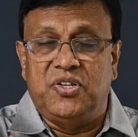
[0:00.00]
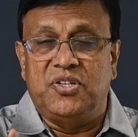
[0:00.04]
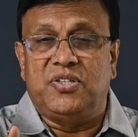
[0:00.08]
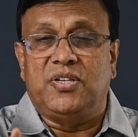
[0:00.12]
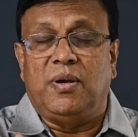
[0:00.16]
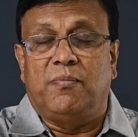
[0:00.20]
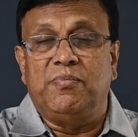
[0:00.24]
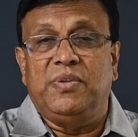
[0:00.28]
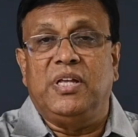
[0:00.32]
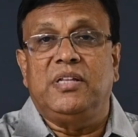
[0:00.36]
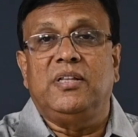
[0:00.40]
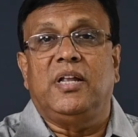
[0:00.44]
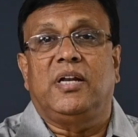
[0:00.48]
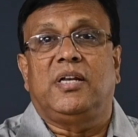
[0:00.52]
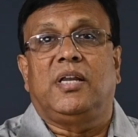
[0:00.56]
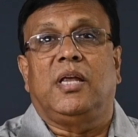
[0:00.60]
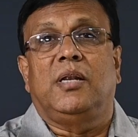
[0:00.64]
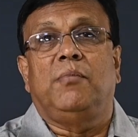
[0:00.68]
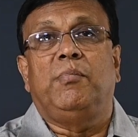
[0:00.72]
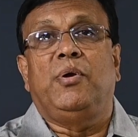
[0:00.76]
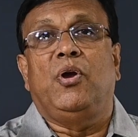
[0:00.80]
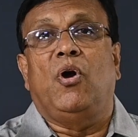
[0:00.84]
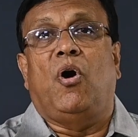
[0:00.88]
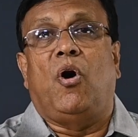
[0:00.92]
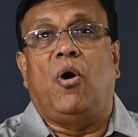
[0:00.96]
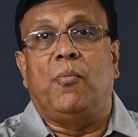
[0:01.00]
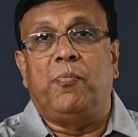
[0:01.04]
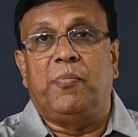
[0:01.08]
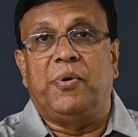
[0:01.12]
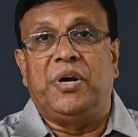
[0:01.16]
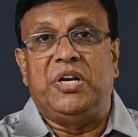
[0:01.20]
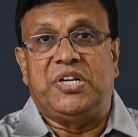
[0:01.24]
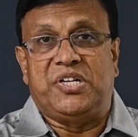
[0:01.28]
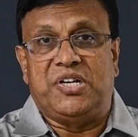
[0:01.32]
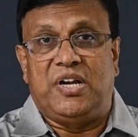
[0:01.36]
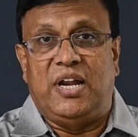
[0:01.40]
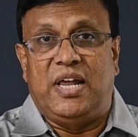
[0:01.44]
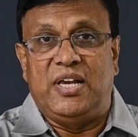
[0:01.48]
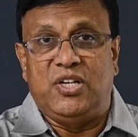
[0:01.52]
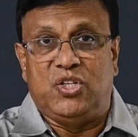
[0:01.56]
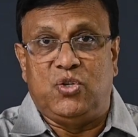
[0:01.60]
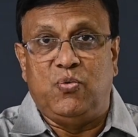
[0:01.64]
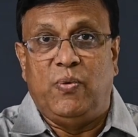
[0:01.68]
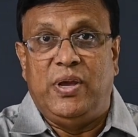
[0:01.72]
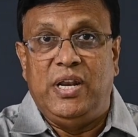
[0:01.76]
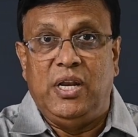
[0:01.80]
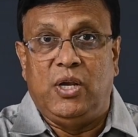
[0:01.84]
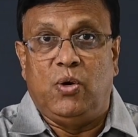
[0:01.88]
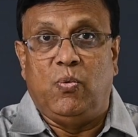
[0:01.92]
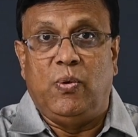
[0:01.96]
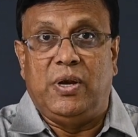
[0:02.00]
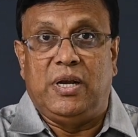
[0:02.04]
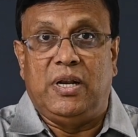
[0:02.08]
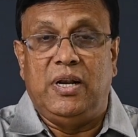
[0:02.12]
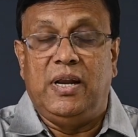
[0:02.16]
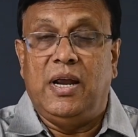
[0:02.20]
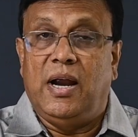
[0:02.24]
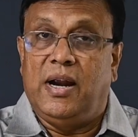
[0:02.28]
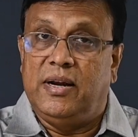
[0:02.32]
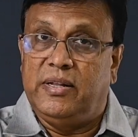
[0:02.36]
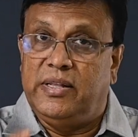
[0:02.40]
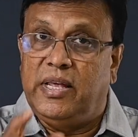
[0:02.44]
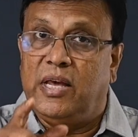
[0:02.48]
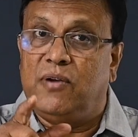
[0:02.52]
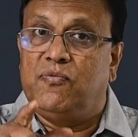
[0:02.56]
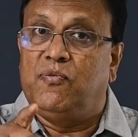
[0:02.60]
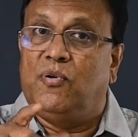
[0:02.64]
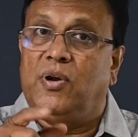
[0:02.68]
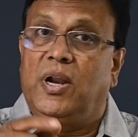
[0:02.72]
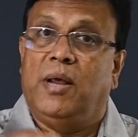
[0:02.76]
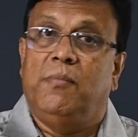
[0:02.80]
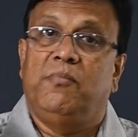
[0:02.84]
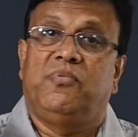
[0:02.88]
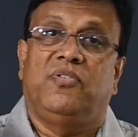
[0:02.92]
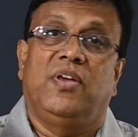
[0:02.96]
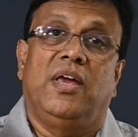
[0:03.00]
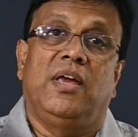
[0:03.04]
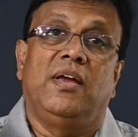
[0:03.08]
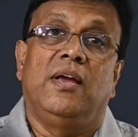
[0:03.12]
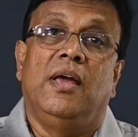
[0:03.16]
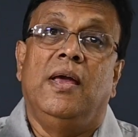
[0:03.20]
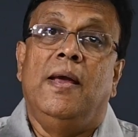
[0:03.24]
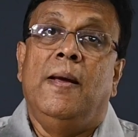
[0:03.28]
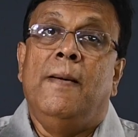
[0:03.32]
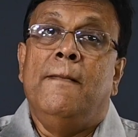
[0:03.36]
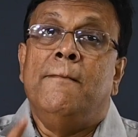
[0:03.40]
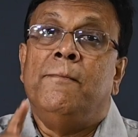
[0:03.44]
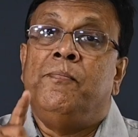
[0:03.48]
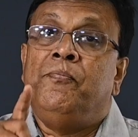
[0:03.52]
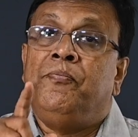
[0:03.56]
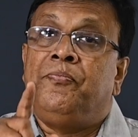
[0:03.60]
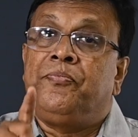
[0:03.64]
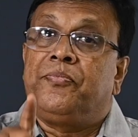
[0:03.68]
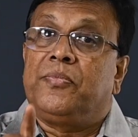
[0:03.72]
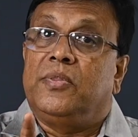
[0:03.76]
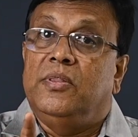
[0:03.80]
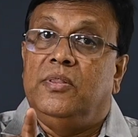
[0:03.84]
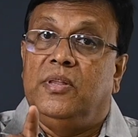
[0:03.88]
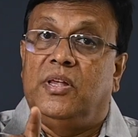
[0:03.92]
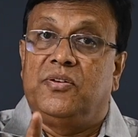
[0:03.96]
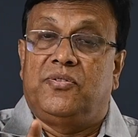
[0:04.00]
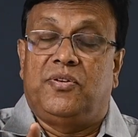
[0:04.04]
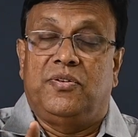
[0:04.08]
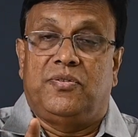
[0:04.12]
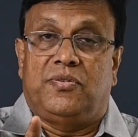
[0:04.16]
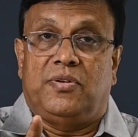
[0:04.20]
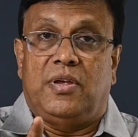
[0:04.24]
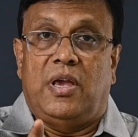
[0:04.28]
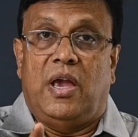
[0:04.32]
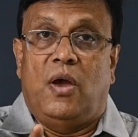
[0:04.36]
is something that can be operationalized very quickly and therefore I'm saying this is